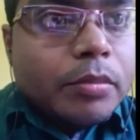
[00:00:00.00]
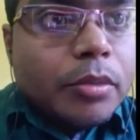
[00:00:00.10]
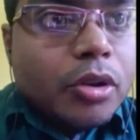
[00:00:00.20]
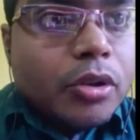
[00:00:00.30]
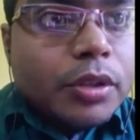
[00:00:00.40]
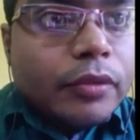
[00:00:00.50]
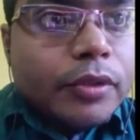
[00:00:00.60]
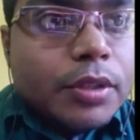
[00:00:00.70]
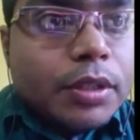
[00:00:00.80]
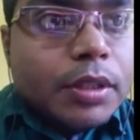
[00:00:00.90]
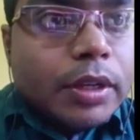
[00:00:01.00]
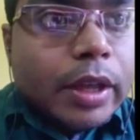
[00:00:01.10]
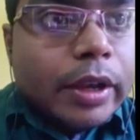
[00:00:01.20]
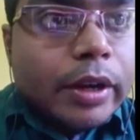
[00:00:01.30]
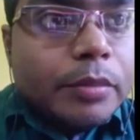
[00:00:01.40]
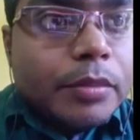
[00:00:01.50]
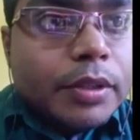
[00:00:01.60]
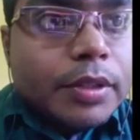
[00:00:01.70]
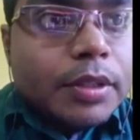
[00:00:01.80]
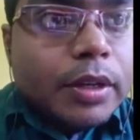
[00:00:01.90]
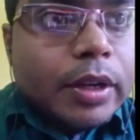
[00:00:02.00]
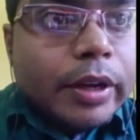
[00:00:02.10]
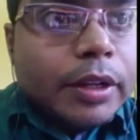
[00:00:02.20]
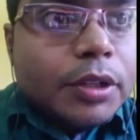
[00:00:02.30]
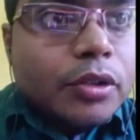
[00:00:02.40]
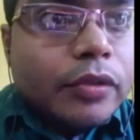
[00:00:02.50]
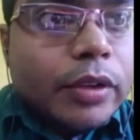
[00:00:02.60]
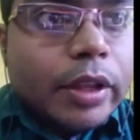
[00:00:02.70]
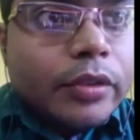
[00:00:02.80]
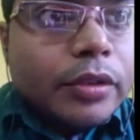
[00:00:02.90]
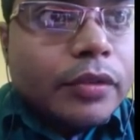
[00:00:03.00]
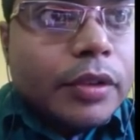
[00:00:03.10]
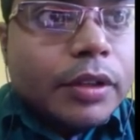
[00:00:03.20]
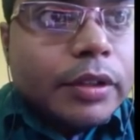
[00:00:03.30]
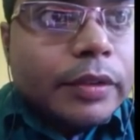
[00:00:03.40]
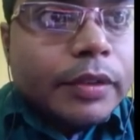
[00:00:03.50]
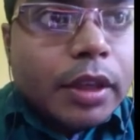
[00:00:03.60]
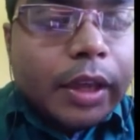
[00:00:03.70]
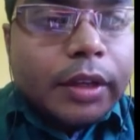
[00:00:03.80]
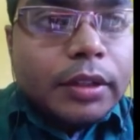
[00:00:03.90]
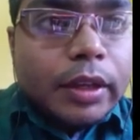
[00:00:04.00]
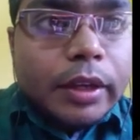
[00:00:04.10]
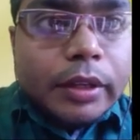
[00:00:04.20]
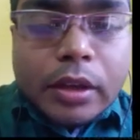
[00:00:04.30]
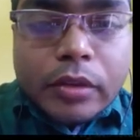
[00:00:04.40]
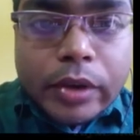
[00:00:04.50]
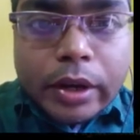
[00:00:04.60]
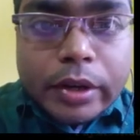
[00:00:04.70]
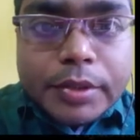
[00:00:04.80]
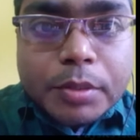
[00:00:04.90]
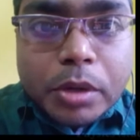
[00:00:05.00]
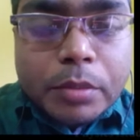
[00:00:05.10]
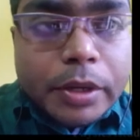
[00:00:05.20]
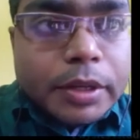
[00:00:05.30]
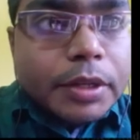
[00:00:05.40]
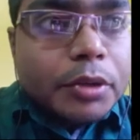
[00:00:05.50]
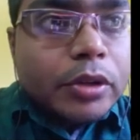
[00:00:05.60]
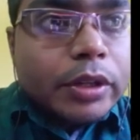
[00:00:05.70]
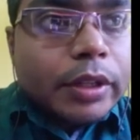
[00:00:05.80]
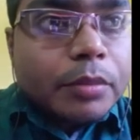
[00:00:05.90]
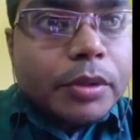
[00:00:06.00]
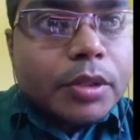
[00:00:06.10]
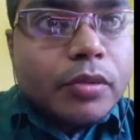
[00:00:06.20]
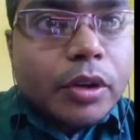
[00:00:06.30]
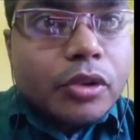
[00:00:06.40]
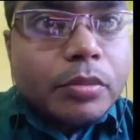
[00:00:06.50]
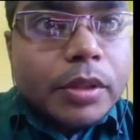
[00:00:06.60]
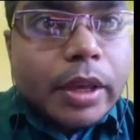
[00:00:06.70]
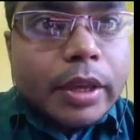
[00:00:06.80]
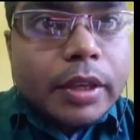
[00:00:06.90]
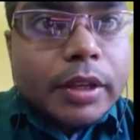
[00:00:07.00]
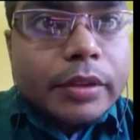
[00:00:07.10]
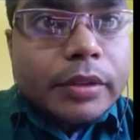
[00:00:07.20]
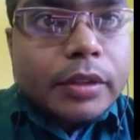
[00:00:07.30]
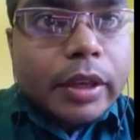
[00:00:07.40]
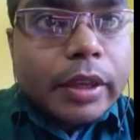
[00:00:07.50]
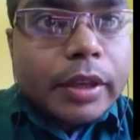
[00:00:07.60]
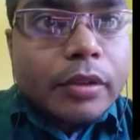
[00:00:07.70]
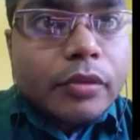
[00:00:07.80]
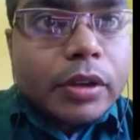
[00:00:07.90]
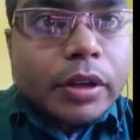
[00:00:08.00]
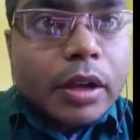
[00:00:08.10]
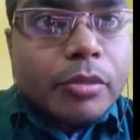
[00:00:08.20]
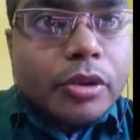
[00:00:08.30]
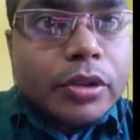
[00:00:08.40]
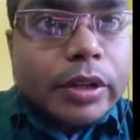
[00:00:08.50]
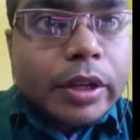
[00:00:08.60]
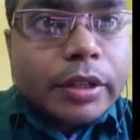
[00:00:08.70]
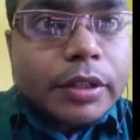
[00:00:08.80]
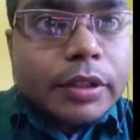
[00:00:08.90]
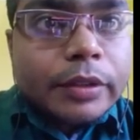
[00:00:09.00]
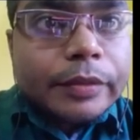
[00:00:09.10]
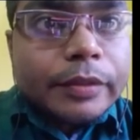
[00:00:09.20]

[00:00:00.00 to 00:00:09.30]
because if you see the diagram, this is the direction of electric field and area vector is perpendicular. That means what will be the angle? The angle will come out 90.